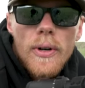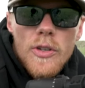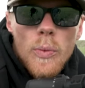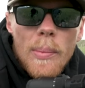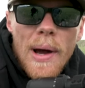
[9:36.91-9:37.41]
far
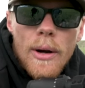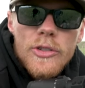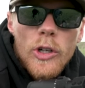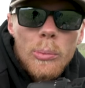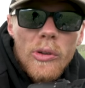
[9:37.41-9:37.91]
as what power
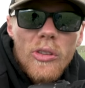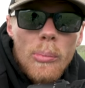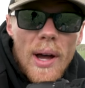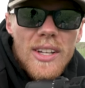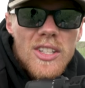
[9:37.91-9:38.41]
scope is the
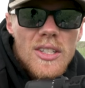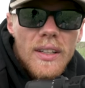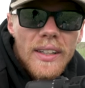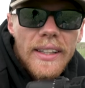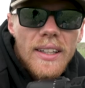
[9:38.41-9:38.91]
best,
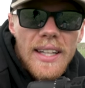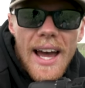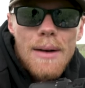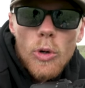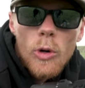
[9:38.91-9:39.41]
like
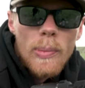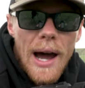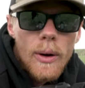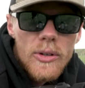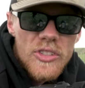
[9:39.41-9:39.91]
yeah, more
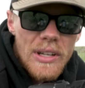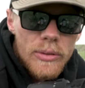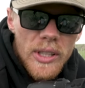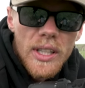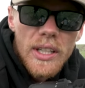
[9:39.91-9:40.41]
power is
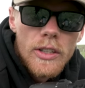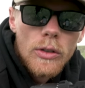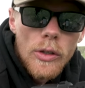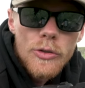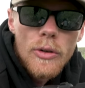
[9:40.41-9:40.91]
definitely gonna get you
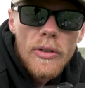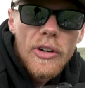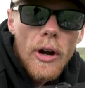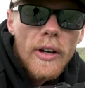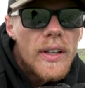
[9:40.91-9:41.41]
closer to the
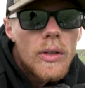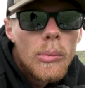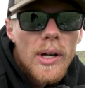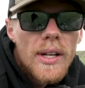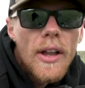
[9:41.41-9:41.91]
target,
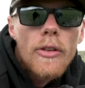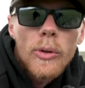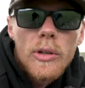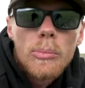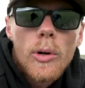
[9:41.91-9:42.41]
but another
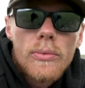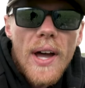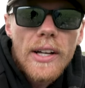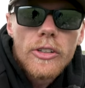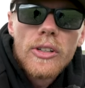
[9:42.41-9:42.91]
really important
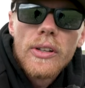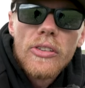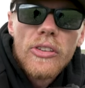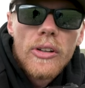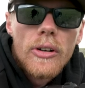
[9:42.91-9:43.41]
factor to
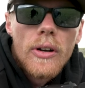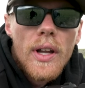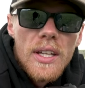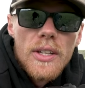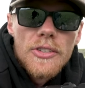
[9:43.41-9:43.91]
consider
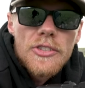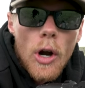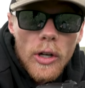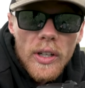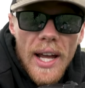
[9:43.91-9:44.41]
is
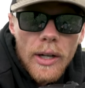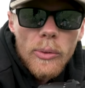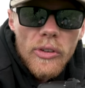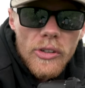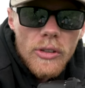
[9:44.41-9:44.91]
target
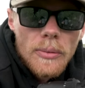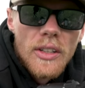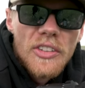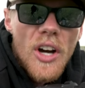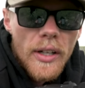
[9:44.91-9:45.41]
acquisition.
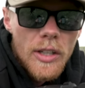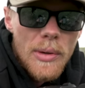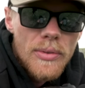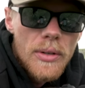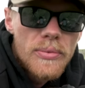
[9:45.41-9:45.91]
And talking to my
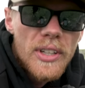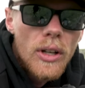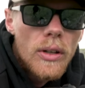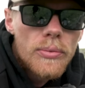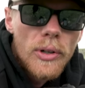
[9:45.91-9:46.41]
friend
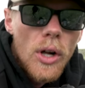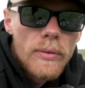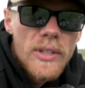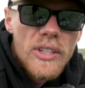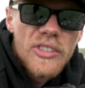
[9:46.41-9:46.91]
Phill, for all
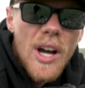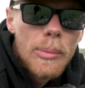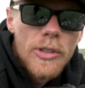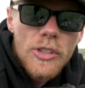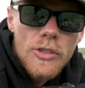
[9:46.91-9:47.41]
of his
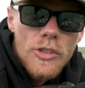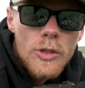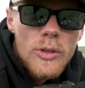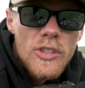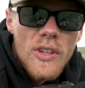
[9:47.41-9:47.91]
competition
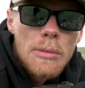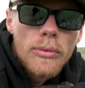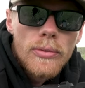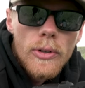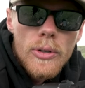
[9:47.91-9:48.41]
shoots, he
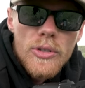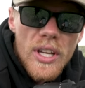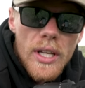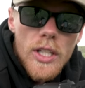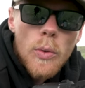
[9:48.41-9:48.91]
prefers
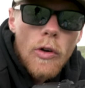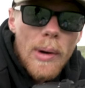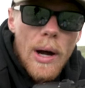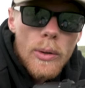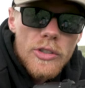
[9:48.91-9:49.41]
a 12
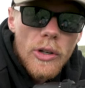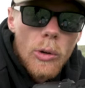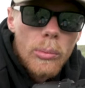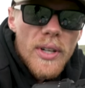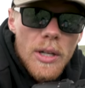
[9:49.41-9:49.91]
power
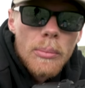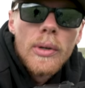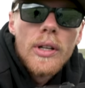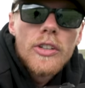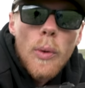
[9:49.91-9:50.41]
scope. For him,
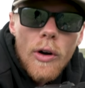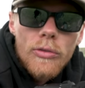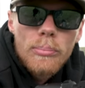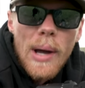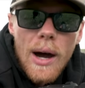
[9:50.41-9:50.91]

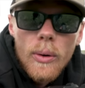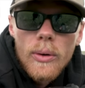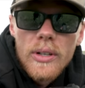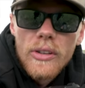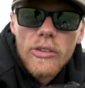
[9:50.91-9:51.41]
12
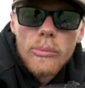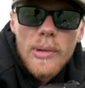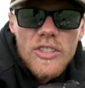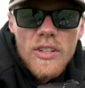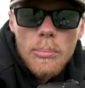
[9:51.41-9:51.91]
power is
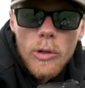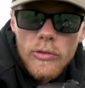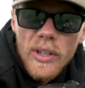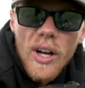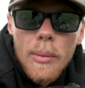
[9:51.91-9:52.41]
basically the
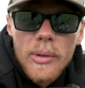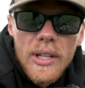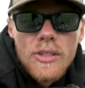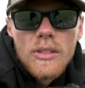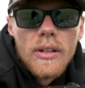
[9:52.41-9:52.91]
perfect
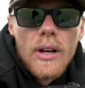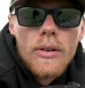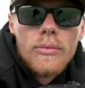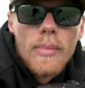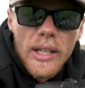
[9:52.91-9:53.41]
combination
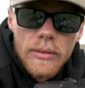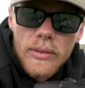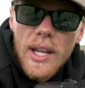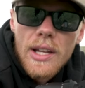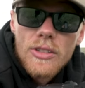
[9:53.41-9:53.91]
of
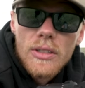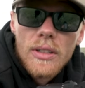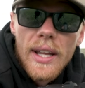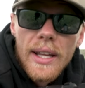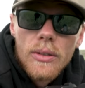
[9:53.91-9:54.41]

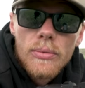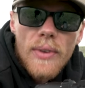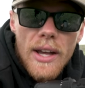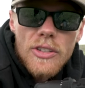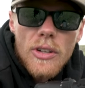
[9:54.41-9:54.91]
magnification and
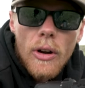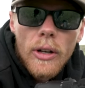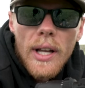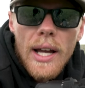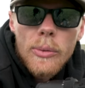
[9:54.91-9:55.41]
fast
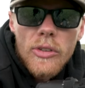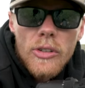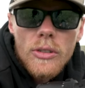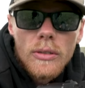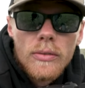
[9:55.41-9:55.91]
target
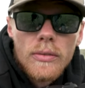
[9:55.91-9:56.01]
acquisition.